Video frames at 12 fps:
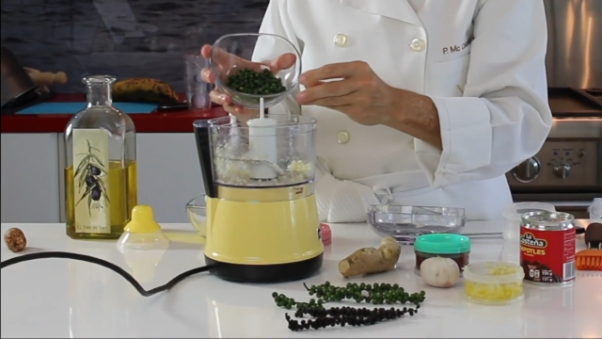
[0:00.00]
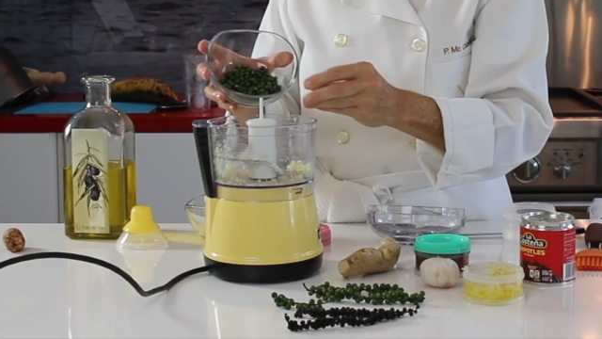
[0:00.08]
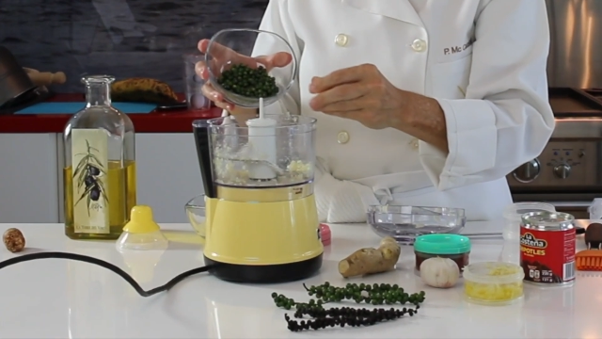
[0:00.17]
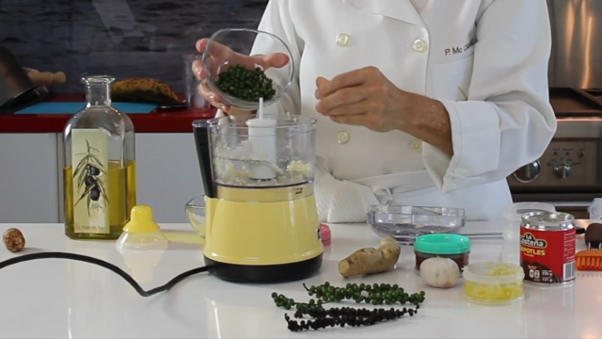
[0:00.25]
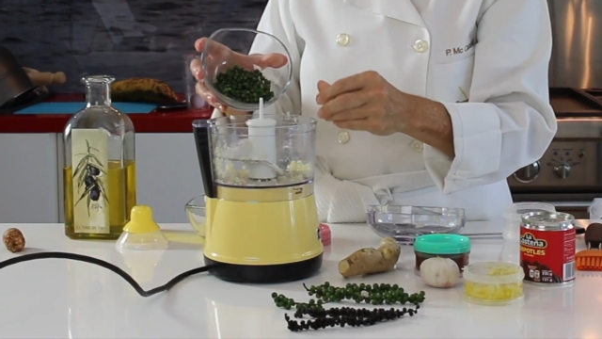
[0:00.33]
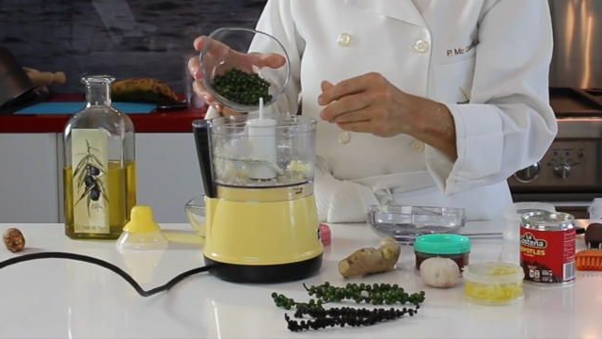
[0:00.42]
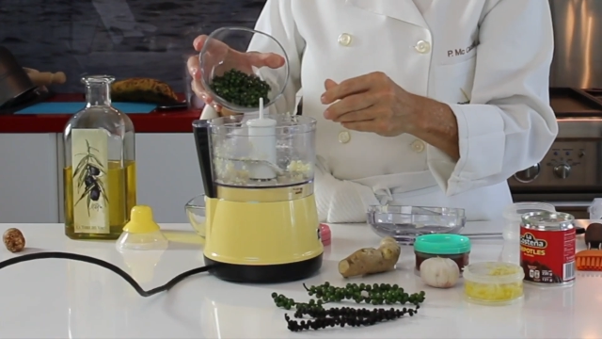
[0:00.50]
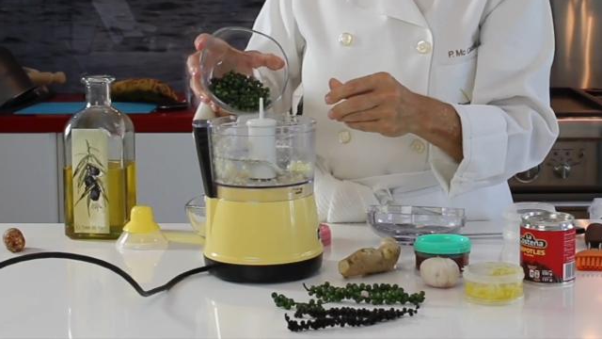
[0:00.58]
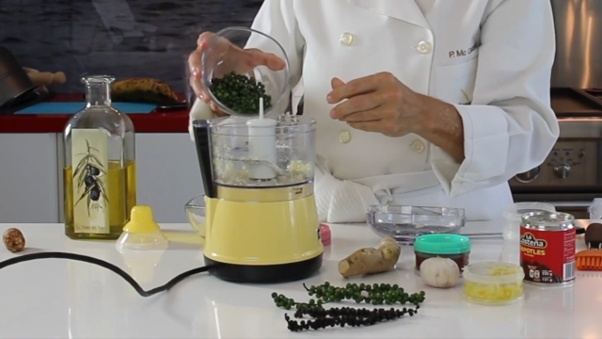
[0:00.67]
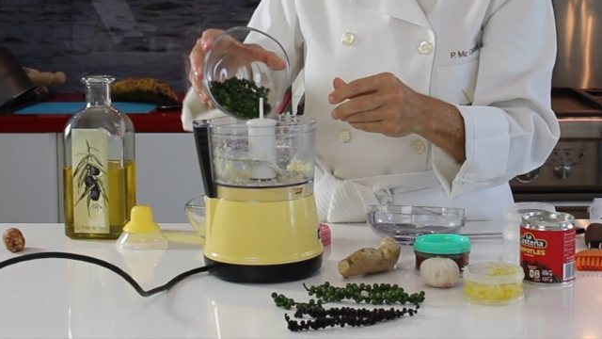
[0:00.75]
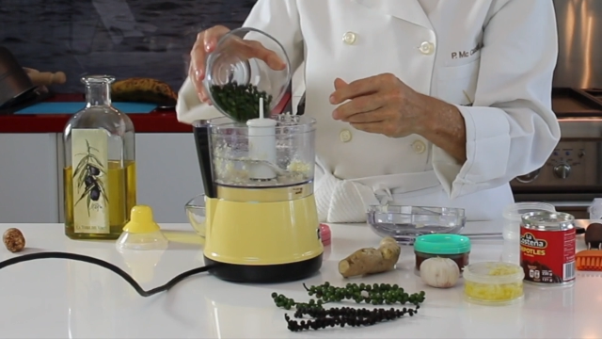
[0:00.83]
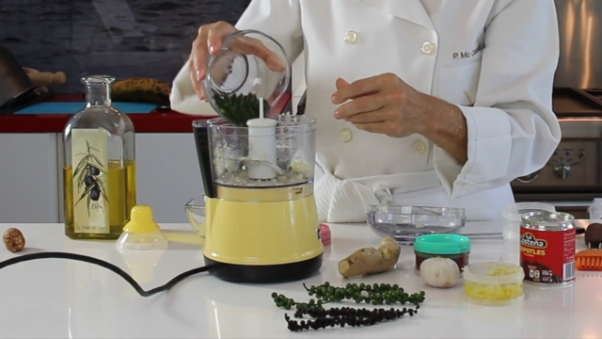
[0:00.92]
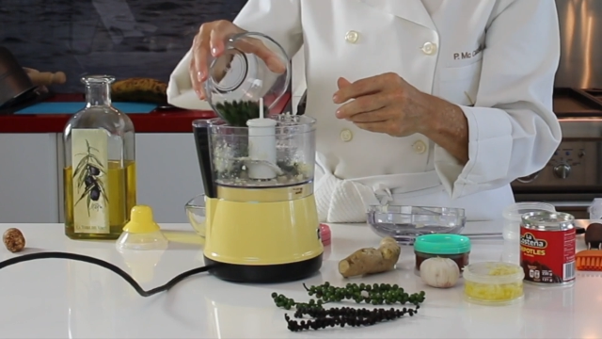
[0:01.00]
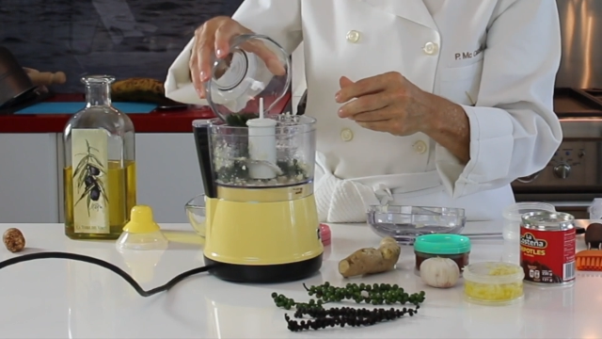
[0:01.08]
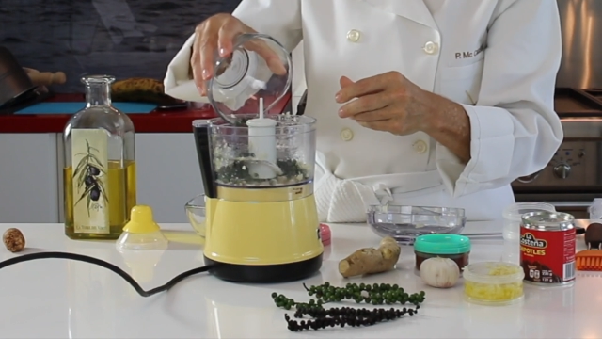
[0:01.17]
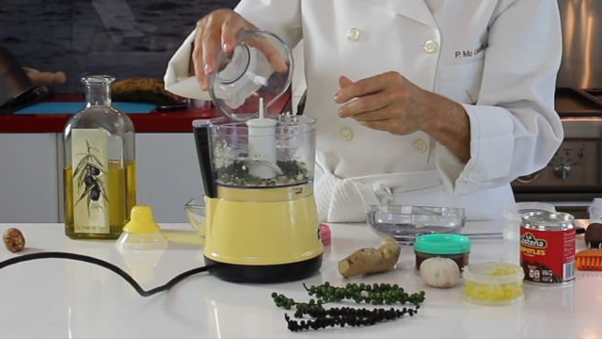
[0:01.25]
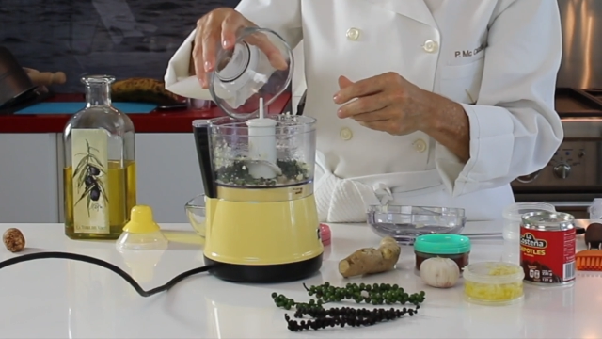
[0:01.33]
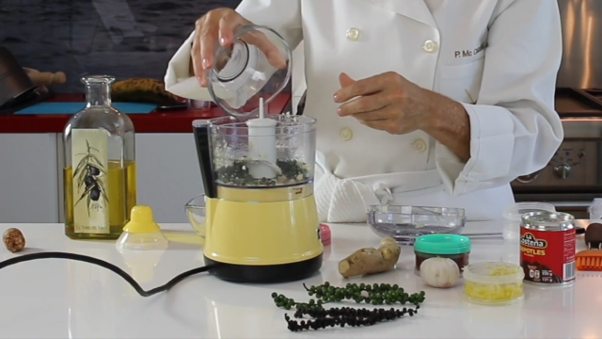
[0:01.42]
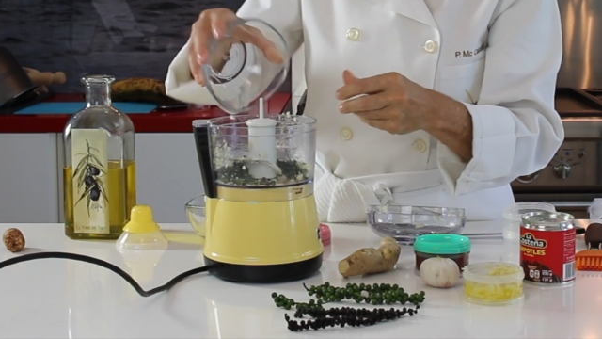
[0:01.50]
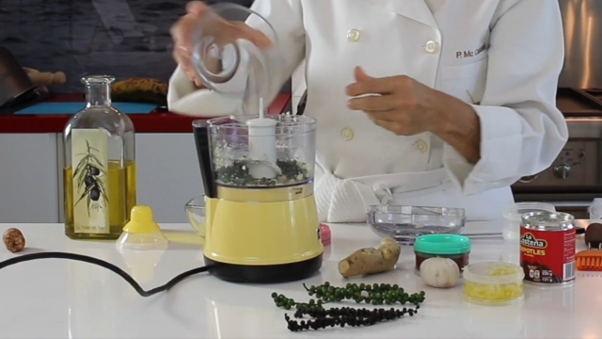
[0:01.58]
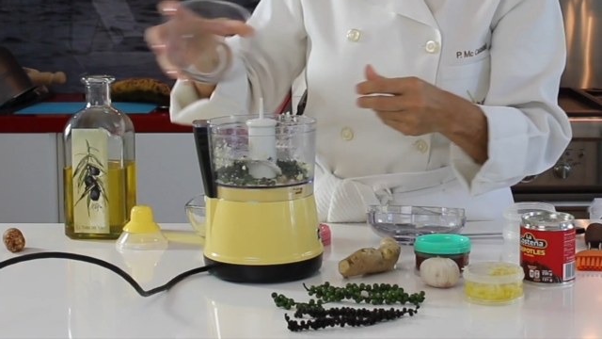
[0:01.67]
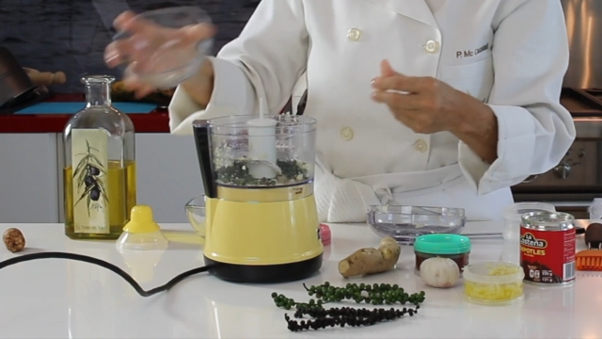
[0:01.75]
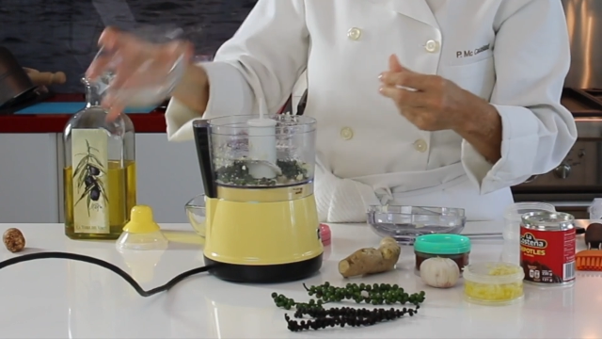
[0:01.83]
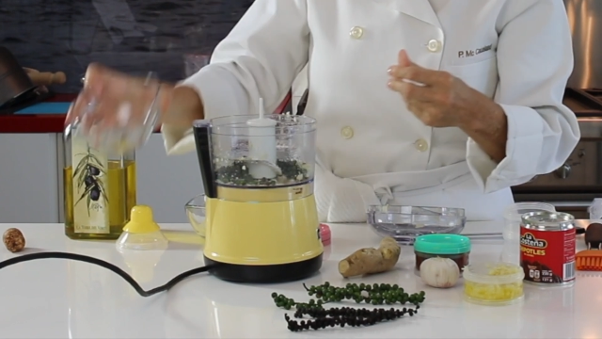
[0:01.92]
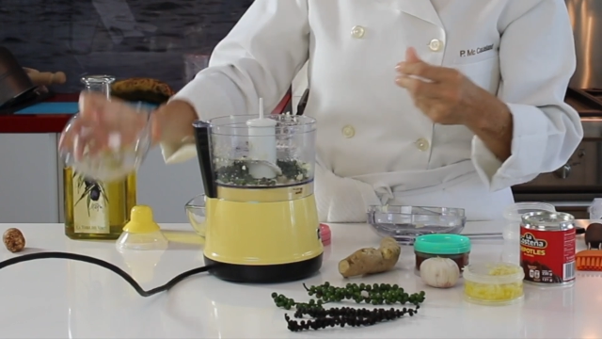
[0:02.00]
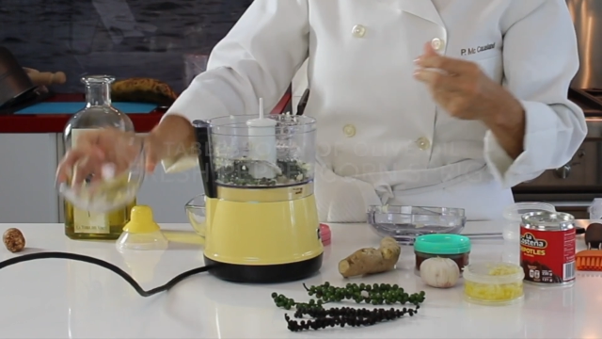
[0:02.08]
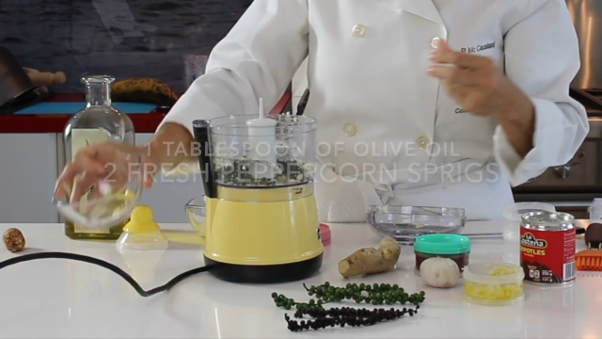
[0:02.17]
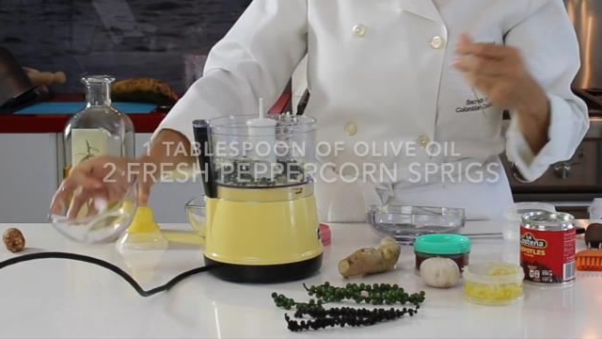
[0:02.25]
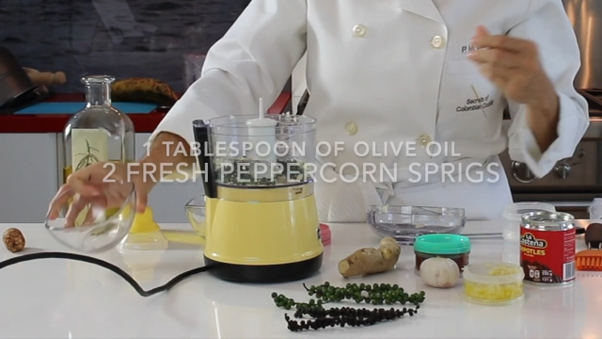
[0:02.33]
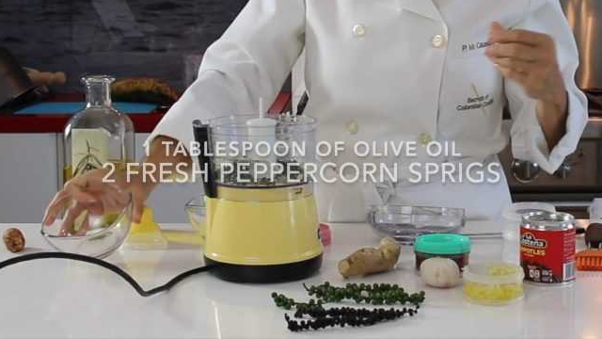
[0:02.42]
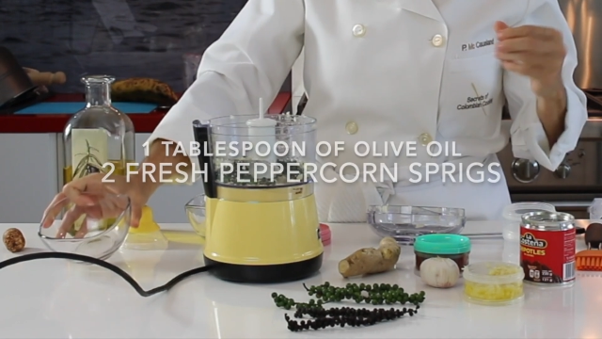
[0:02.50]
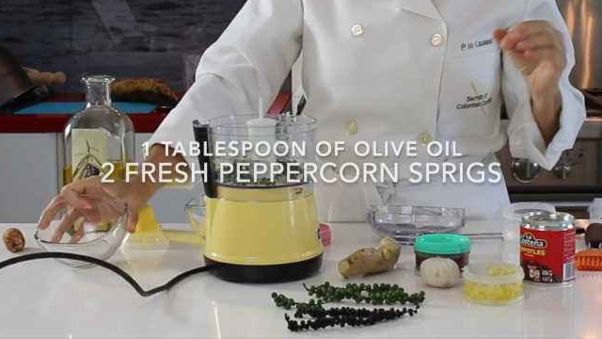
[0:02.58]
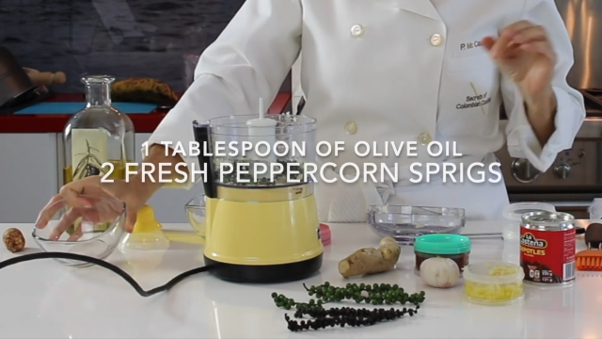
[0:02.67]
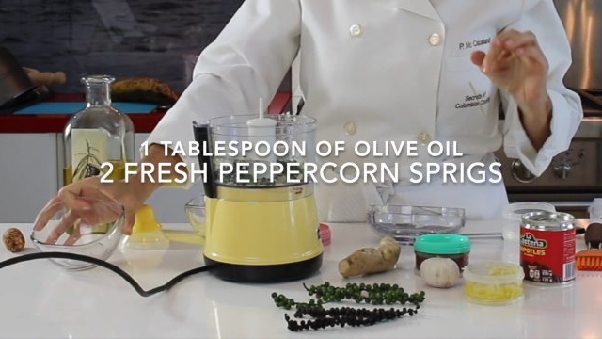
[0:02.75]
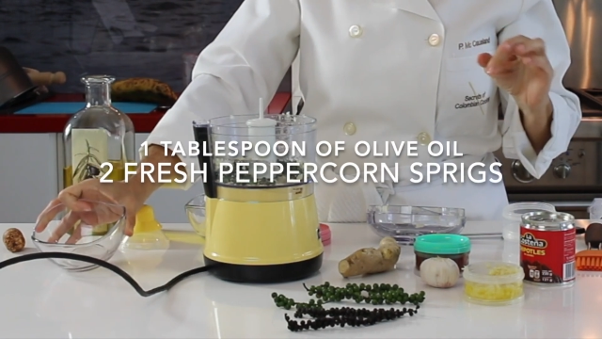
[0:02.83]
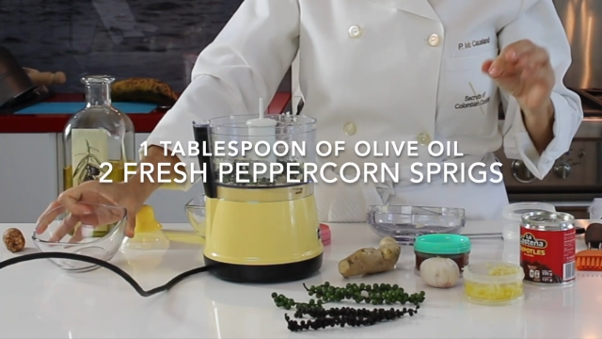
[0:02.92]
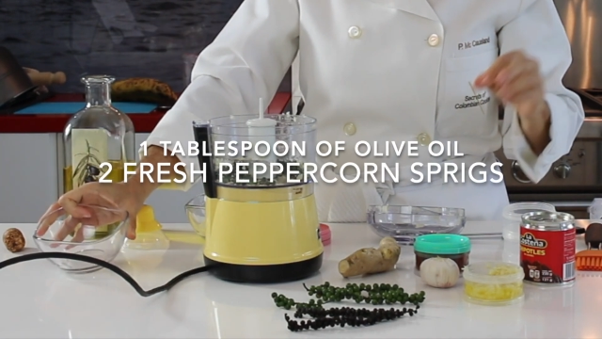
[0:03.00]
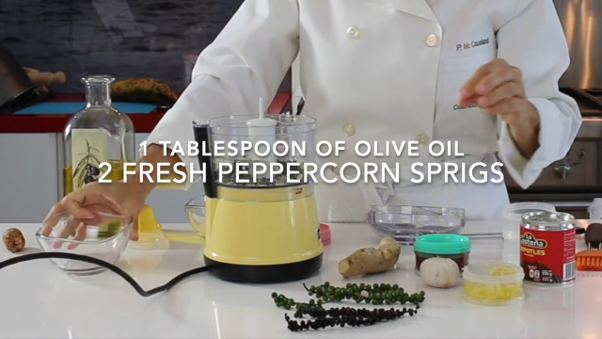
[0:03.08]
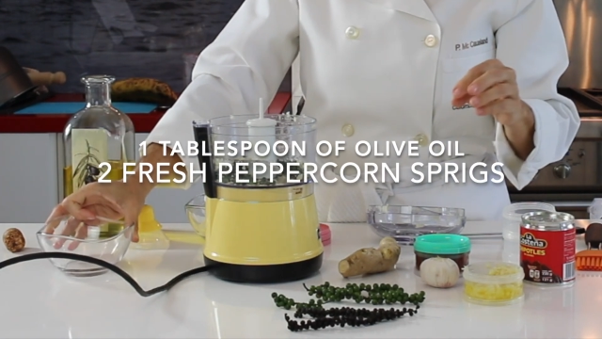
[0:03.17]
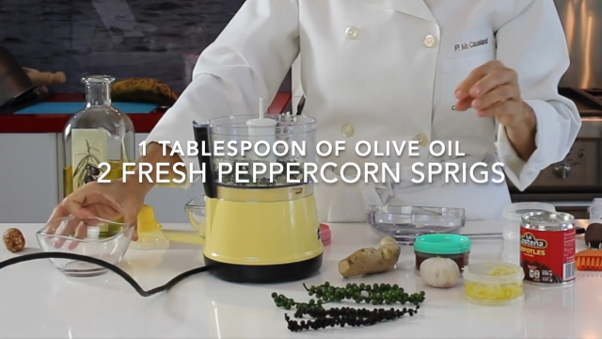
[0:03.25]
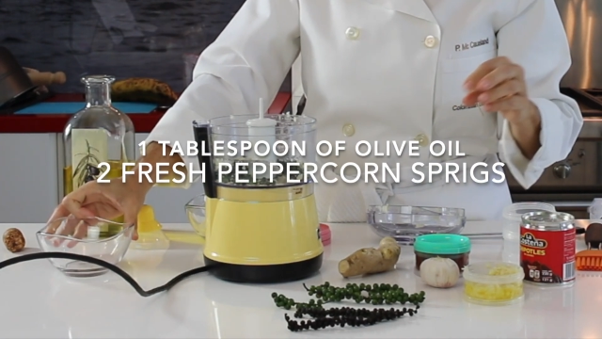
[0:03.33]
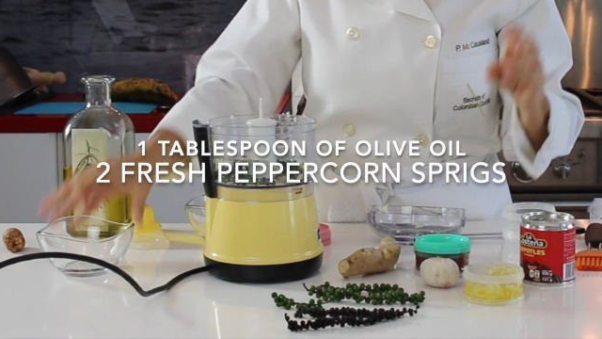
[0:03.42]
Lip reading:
[unreadable: no face in view]